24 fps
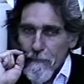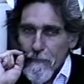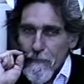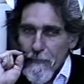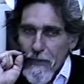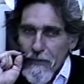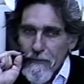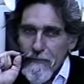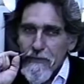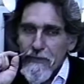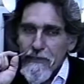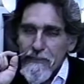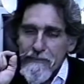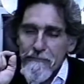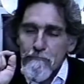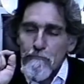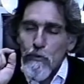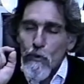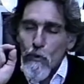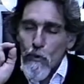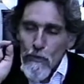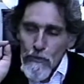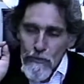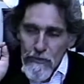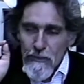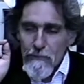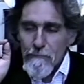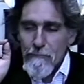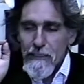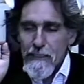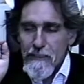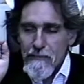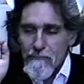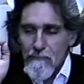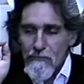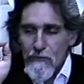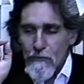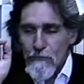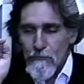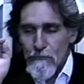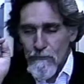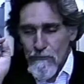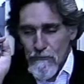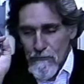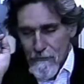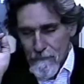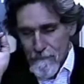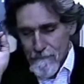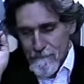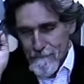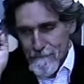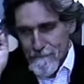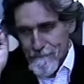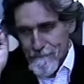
I think it's important to be confused.